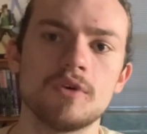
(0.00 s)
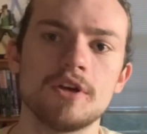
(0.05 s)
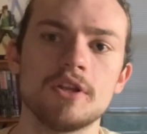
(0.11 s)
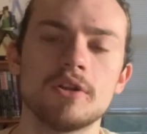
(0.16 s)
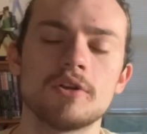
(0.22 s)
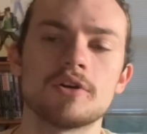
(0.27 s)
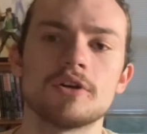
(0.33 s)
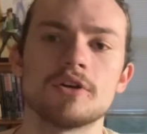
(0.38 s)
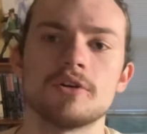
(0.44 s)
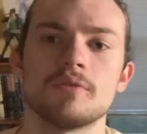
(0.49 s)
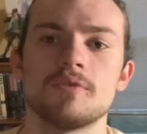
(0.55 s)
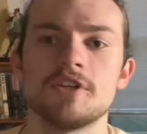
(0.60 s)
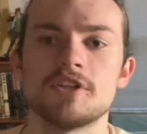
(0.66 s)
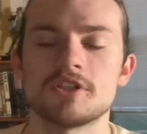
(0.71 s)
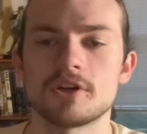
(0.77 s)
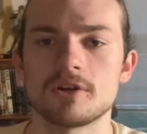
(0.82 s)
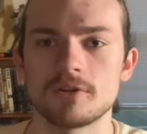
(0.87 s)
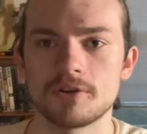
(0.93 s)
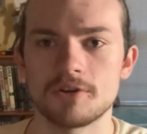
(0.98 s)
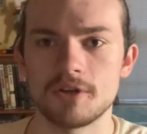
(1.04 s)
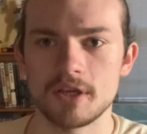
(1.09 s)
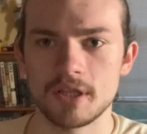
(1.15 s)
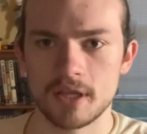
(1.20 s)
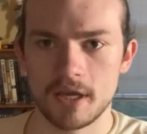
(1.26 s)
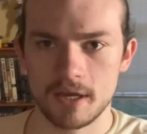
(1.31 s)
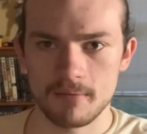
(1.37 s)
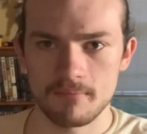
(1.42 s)
we start
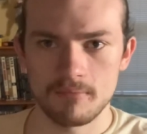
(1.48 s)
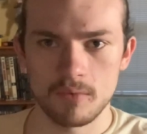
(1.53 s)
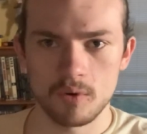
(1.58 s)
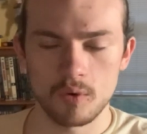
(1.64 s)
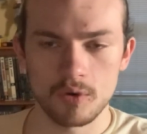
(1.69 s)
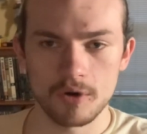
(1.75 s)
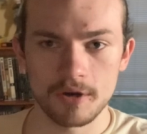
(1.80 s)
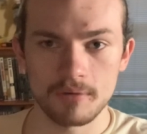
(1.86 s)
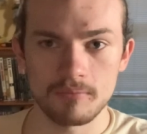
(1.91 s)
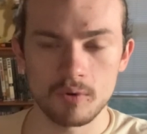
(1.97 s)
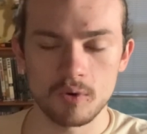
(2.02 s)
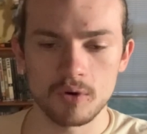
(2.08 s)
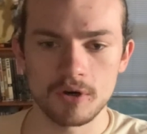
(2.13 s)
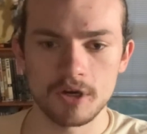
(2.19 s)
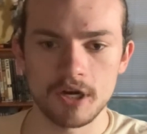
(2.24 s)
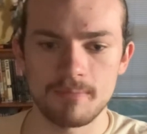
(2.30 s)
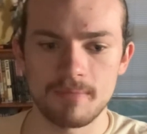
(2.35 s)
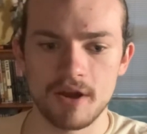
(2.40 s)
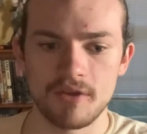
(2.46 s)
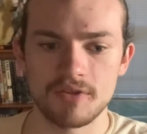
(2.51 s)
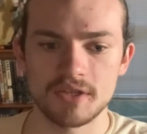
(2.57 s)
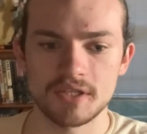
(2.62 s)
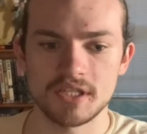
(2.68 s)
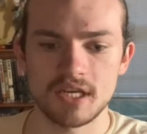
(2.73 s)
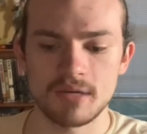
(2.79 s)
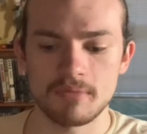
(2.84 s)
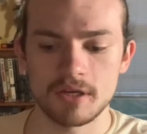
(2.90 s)
learning like more and more about the
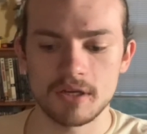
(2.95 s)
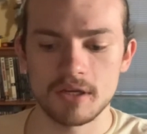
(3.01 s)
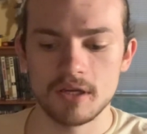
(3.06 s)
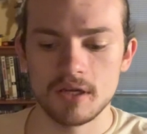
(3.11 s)
demon.